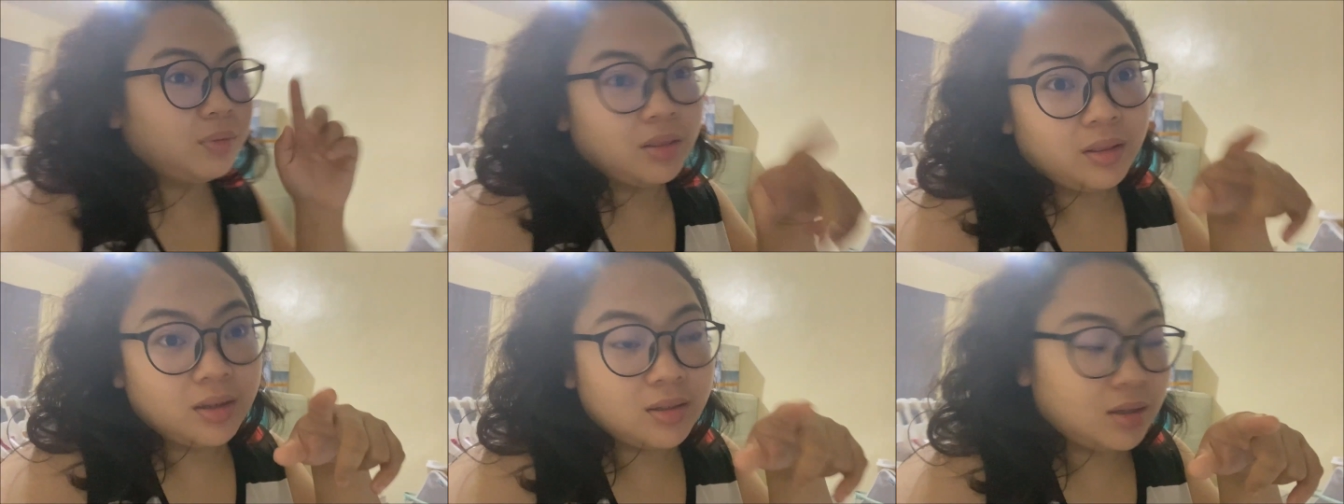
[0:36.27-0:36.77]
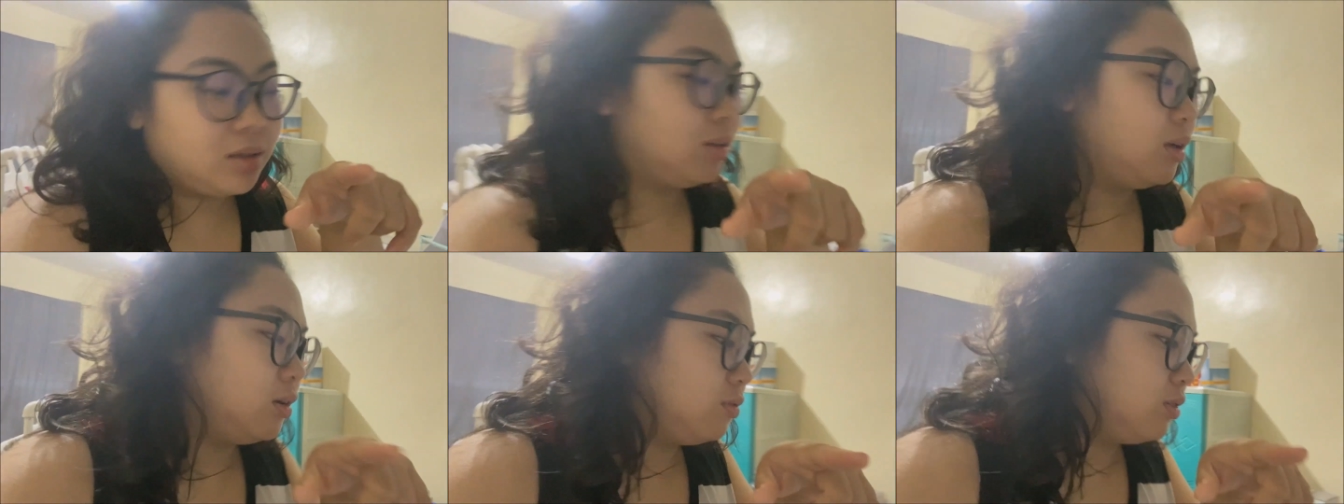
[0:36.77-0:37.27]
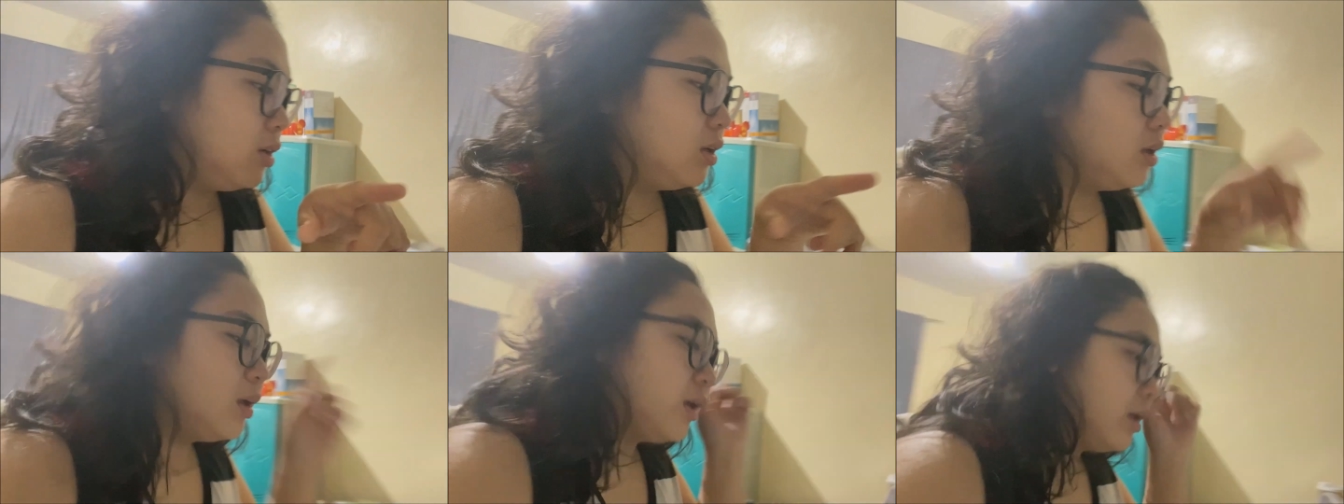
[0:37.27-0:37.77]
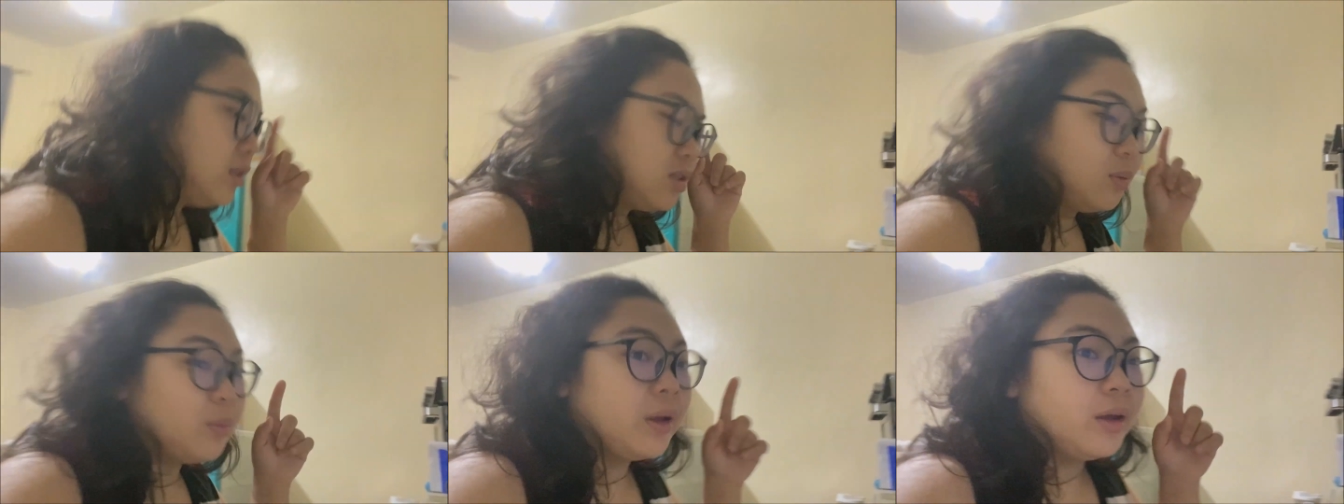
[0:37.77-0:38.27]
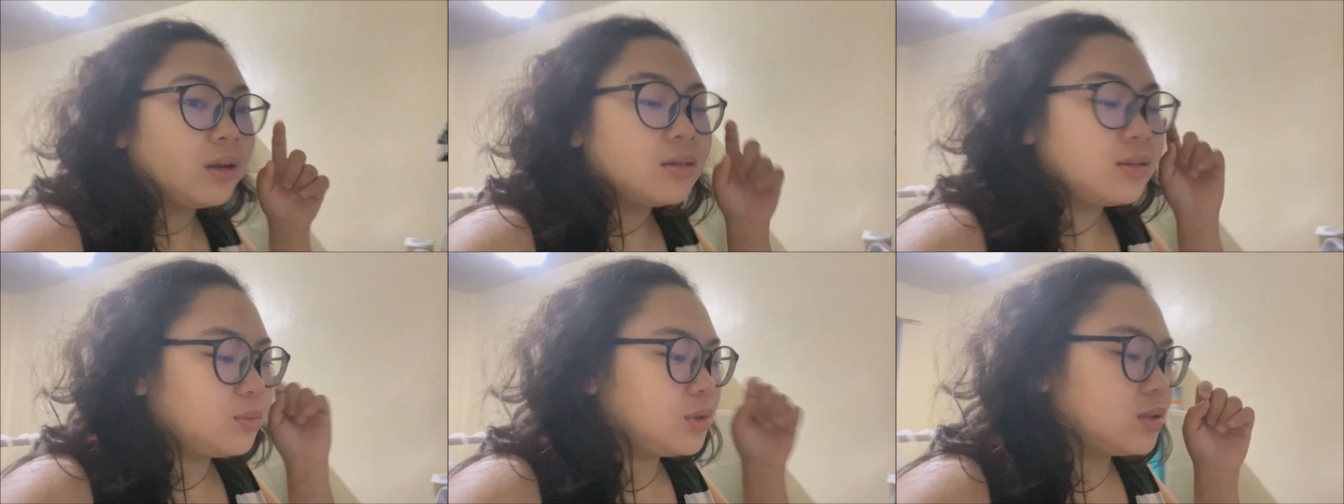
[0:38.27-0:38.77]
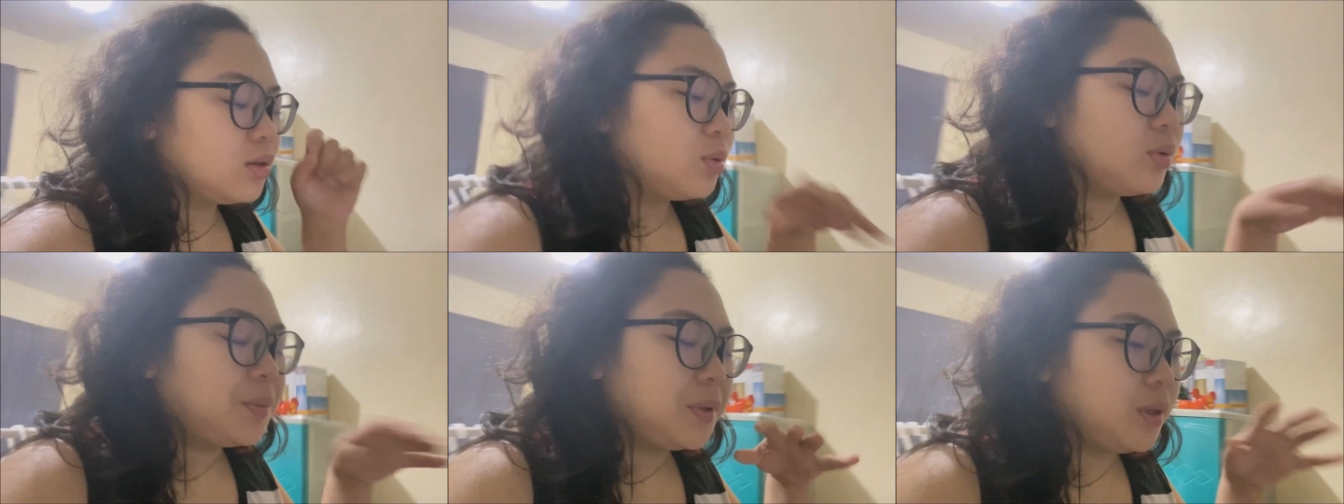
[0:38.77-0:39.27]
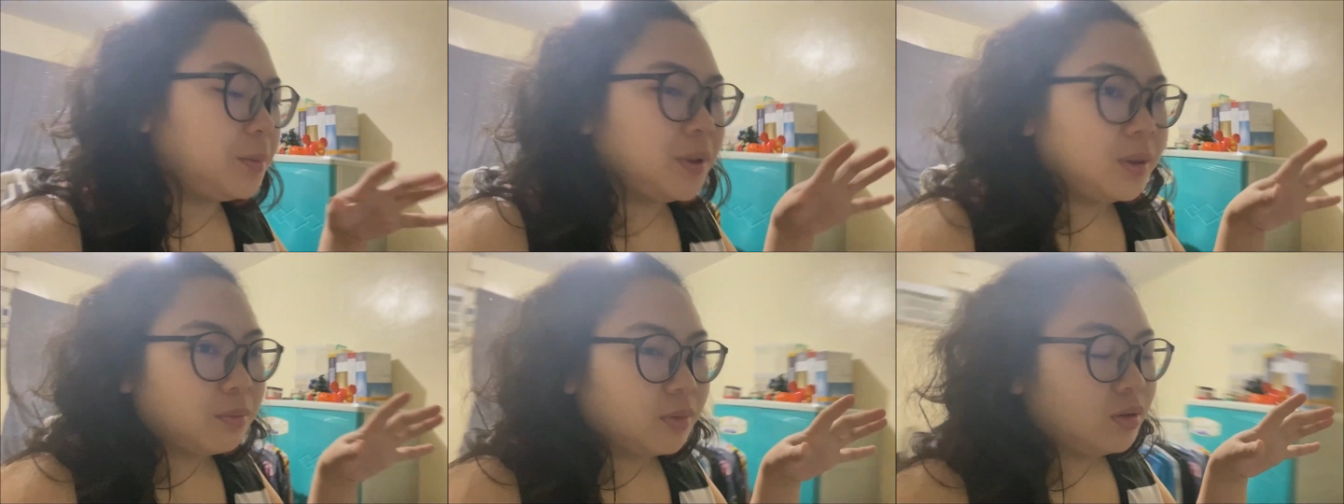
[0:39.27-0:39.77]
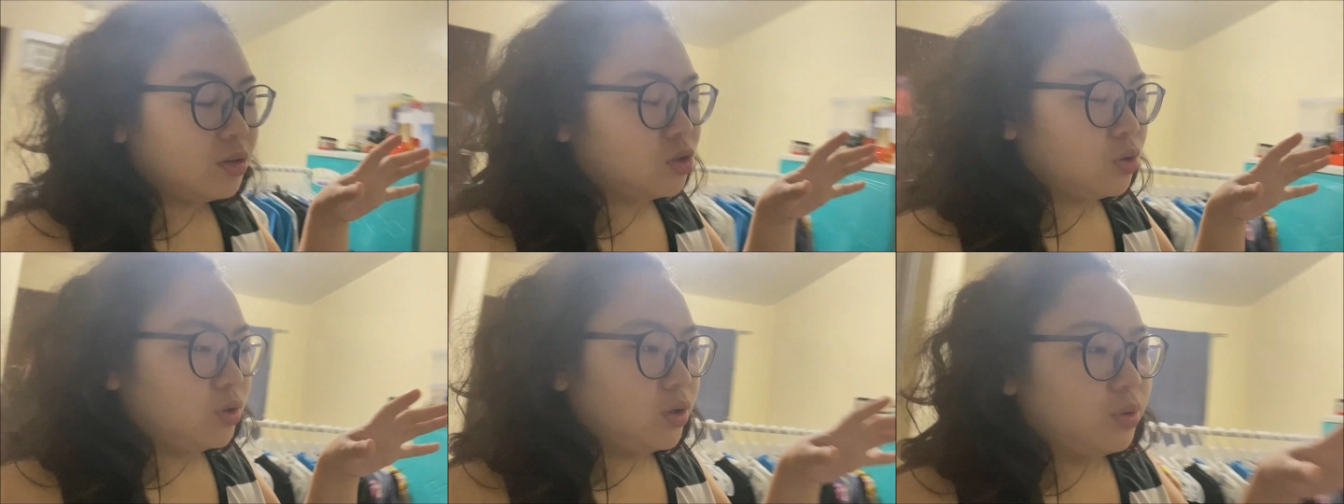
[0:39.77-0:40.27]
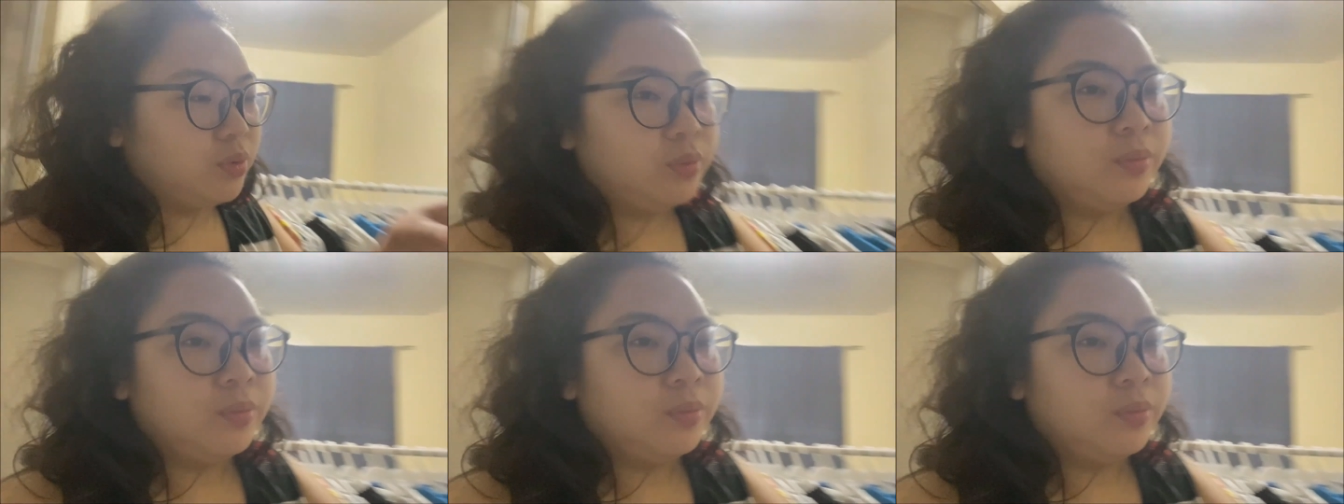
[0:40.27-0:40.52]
but this I love. And some eggs. I'm just gonna whip it up and I'm gonna show you.